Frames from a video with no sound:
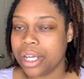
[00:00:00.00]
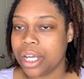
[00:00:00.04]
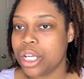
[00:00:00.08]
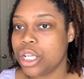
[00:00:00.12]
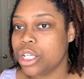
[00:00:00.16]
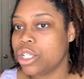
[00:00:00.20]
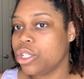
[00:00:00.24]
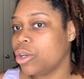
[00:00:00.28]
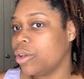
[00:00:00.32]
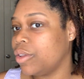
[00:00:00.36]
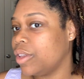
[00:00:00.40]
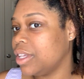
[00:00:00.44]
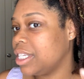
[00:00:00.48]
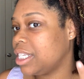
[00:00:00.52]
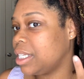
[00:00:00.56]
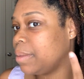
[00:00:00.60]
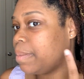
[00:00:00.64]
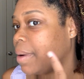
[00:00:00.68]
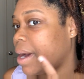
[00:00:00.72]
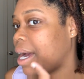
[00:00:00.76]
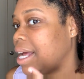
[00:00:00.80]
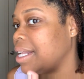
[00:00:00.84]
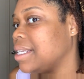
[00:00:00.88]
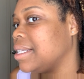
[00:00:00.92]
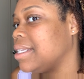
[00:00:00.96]
So the
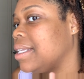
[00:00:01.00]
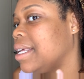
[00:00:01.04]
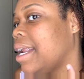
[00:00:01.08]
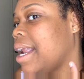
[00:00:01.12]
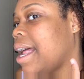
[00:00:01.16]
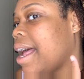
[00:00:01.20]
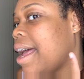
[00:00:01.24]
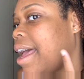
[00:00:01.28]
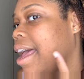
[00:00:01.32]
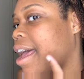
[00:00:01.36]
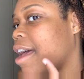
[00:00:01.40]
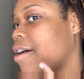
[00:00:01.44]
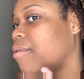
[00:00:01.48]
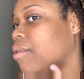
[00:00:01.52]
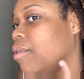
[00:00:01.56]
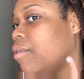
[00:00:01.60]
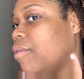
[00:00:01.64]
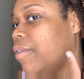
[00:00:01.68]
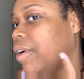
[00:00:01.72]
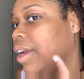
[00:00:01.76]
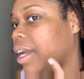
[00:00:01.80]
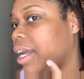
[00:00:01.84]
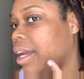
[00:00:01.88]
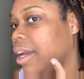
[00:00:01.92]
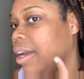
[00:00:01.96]
spots that I have
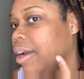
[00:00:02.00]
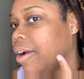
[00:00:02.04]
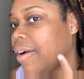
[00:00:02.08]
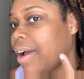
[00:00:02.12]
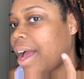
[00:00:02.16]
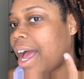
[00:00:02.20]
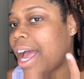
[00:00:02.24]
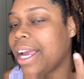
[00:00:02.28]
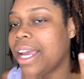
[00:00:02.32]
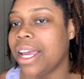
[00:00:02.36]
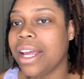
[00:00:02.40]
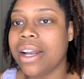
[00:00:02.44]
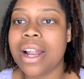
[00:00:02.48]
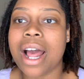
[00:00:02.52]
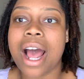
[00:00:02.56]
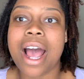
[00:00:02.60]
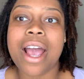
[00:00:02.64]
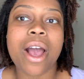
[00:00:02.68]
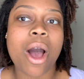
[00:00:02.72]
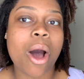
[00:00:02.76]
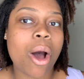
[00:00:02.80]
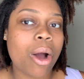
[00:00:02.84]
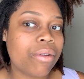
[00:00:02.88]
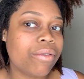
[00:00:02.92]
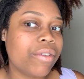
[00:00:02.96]
over here, I
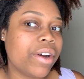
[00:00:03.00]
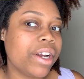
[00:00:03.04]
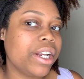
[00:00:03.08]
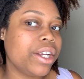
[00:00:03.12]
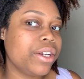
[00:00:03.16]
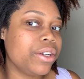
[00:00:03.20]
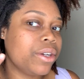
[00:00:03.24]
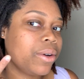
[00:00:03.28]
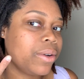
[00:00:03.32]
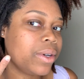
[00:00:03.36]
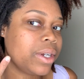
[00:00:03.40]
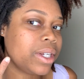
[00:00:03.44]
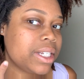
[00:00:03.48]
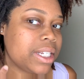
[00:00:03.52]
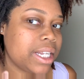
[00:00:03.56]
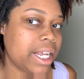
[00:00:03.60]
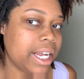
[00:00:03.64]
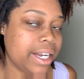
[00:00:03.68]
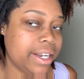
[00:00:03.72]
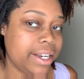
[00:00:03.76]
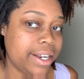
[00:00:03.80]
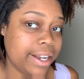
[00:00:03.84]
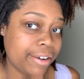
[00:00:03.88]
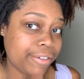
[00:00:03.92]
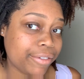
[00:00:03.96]
already notice a
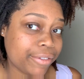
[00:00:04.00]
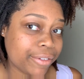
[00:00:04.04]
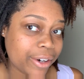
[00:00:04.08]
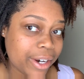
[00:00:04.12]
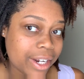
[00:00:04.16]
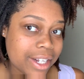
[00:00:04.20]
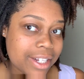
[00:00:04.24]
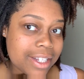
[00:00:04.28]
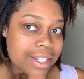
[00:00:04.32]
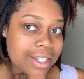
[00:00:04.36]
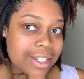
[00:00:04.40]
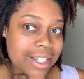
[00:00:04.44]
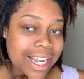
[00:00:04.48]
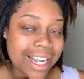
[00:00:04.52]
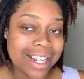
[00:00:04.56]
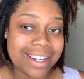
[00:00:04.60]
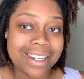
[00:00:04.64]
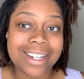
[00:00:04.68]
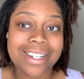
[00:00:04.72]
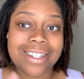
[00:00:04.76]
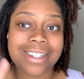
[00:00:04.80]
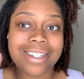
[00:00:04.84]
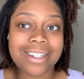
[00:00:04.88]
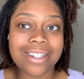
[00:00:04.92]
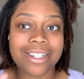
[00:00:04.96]
difference. And
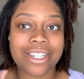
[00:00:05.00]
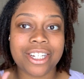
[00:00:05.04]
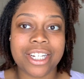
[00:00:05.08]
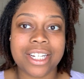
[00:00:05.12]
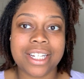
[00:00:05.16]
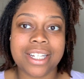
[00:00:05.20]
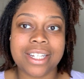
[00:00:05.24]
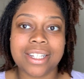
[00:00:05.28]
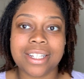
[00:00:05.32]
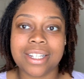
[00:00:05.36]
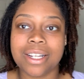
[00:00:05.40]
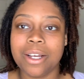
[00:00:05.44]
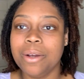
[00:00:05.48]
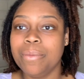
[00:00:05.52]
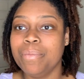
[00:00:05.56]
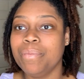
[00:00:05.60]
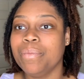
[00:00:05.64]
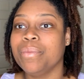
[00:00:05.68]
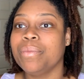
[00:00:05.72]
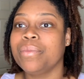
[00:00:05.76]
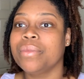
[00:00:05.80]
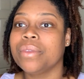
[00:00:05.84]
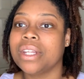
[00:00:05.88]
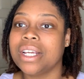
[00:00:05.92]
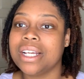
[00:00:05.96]
this is just
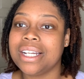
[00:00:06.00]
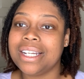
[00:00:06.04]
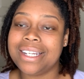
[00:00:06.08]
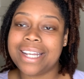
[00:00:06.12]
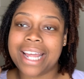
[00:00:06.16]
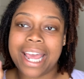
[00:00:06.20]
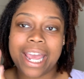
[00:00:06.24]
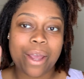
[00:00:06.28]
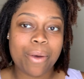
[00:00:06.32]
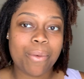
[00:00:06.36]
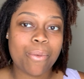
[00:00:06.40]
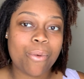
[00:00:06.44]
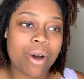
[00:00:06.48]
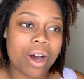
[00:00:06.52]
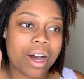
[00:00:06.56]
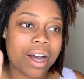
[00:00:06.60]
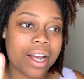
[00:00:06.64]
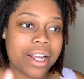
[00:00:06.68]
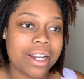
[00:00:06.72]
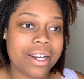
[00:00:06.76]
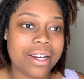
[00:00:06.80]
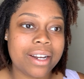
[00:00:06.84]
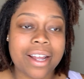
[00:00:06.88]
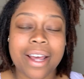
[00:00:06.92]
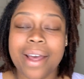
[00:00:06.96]
day
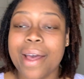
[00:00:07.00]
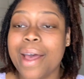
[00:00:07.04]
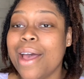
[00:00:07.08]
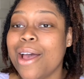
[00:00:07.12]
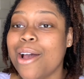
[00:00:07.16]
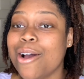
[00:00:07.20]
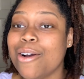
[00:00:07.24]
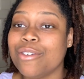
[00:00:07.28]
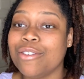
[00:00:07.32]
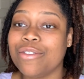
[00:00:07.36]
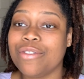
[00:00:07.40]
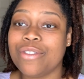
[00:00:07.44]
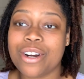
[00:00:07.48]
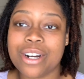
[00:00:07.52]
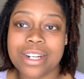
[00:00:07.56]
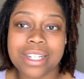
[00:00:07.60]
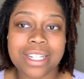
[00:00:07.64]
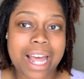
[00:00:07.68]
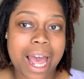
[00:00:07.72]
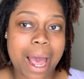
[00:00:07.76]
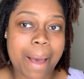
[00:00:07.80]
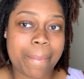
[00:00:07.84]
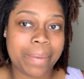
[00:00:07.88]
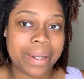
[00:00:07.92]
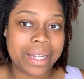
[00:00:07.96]
1, first
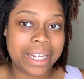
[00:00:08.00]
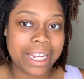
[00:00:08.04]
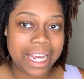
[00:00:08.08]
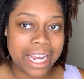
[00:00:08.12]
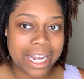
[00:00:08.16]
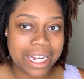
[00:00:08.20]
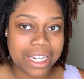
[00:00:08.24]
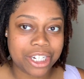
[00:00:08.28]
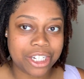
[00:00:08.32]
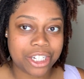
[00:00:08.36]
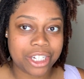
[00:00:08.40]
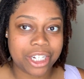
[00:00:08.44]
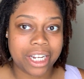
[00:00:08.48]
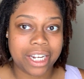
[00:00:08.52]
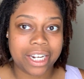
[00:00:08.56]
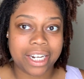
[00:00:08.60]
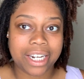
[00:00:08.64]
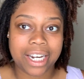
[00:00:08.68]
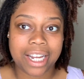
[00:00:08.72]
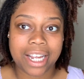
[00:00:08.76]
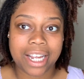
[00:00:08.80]
application.